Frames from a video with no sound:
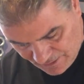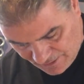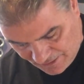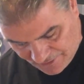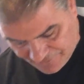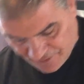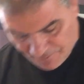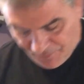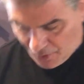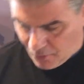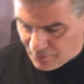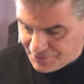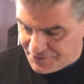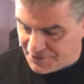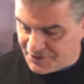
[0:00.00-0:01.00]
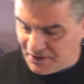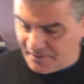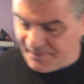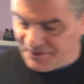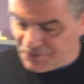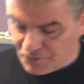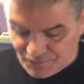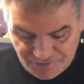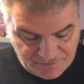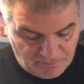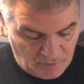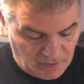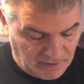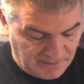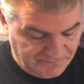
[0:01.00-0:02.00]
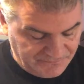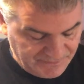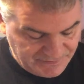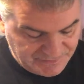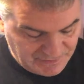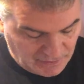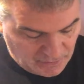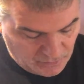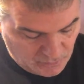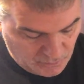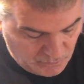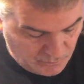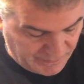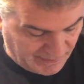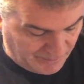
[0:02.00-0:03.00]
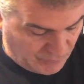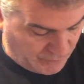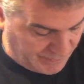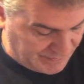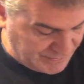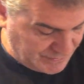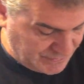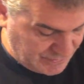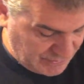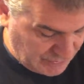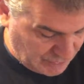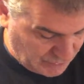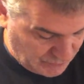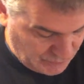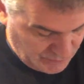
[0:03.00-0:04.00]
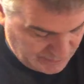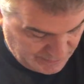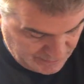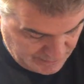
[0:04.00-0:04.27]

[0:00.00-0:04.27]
And the bowl is just going to be too small. So what I'm going to do